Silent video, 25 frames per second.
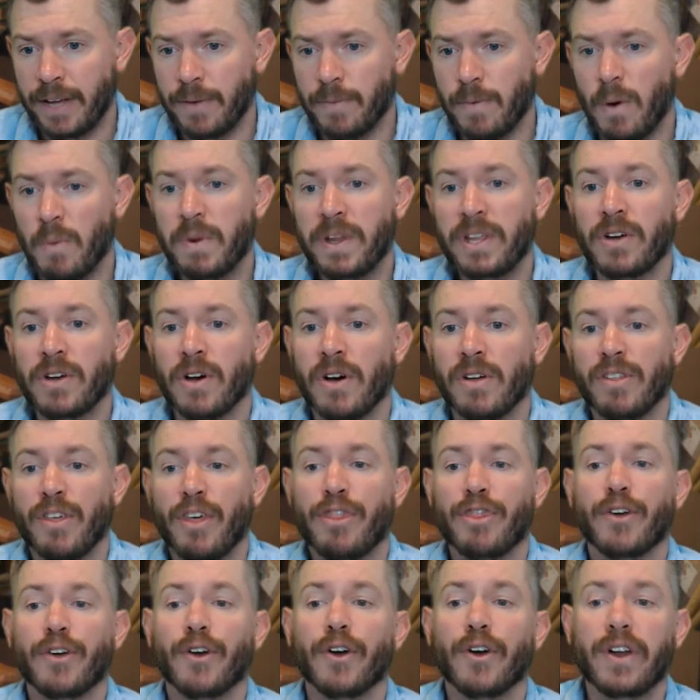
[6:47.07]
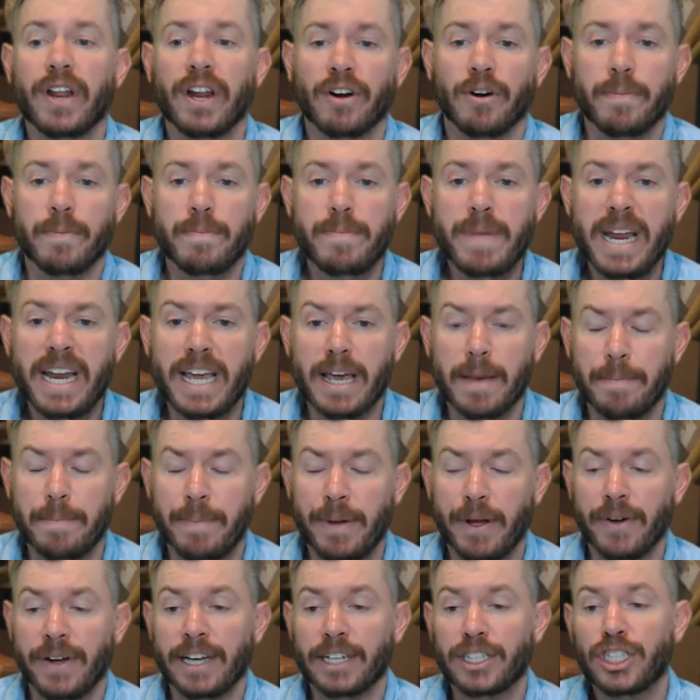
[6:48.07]
what we'd call the Third Intermediate
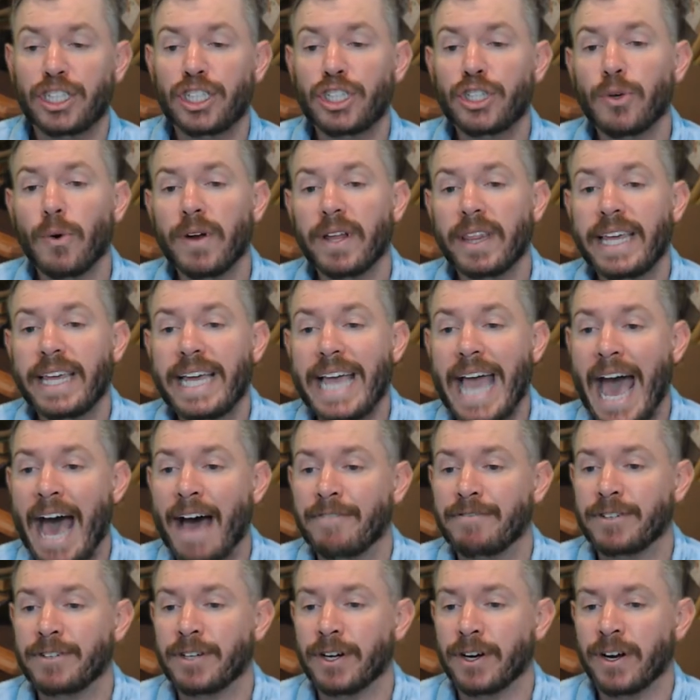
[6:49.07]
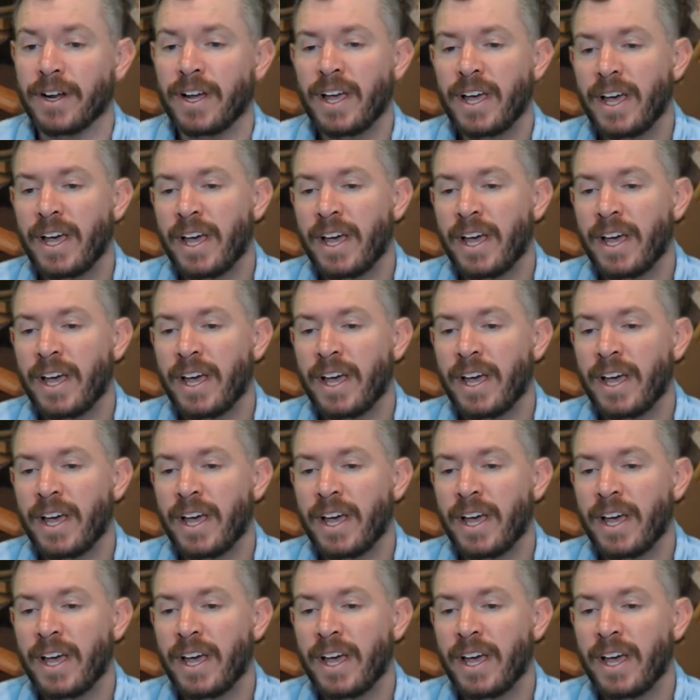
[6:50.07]
Period, shortly after